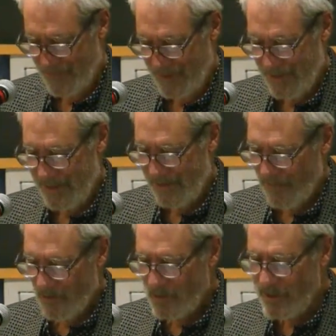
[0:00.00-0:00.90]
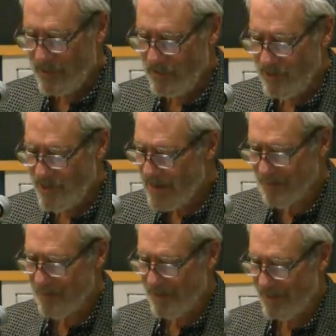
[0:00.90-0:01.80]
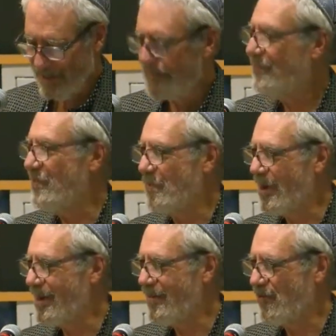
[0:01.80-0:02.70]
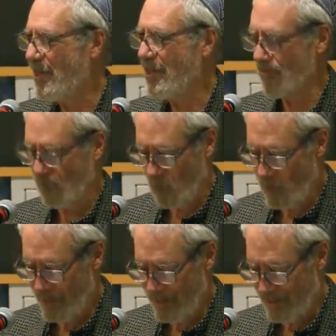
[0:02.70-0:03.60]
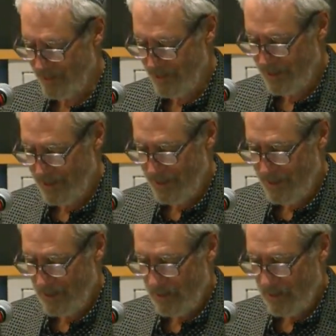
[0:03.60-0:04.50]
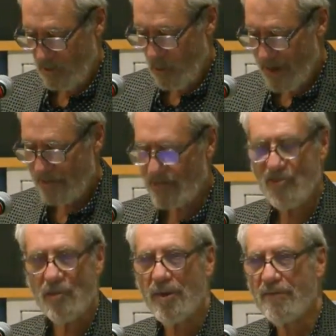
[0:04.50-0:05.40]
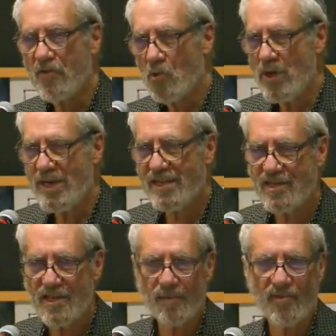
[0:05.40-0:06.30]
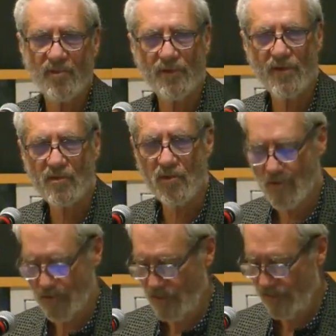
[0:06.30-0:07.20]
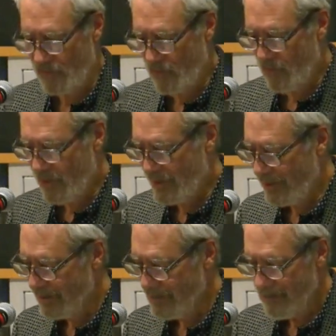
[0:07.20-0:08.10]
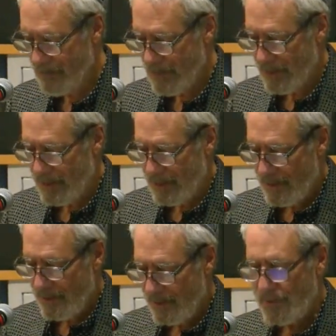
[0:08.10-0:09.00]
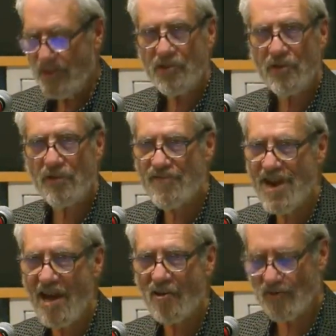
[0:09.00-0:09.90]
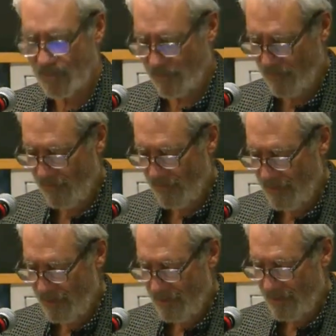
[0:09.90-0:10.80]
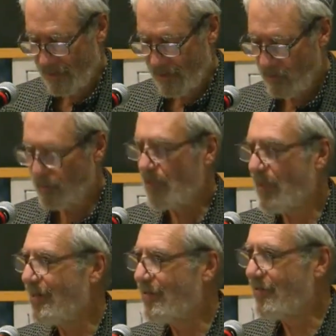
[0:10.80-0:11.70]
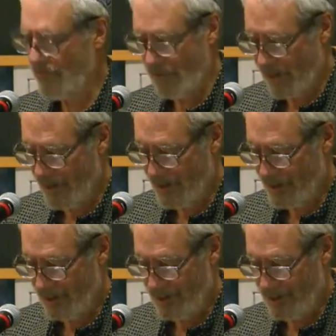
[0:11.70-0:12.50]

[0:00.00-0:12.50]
If only you'd not been lifted by a chance wind west above the wheat tips of Ukraine, the thunder of Nauts, the Cossacks shouting.